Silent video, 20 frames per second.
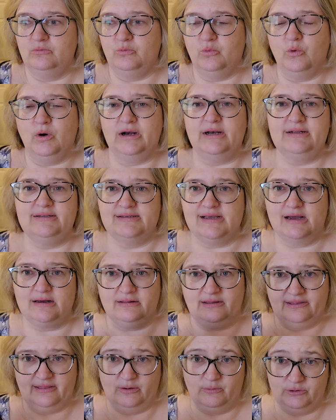what
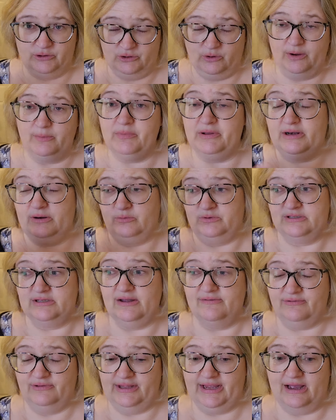exactly they were doing, but it was
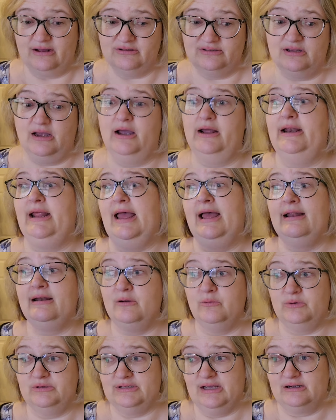definitely outside and
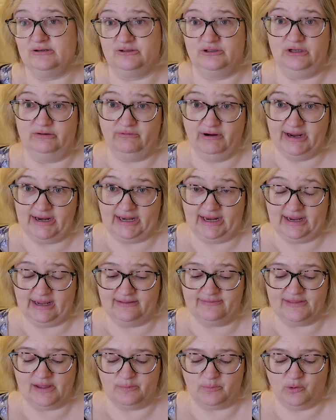it was actually raining
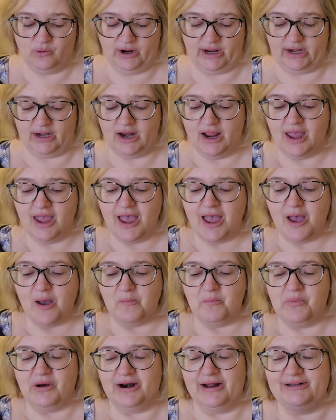at that point.
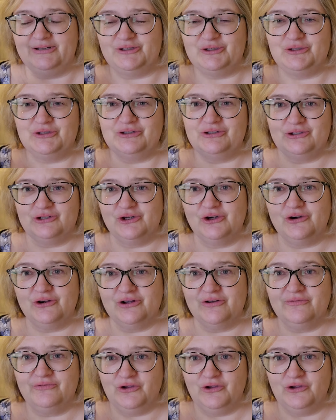But I took a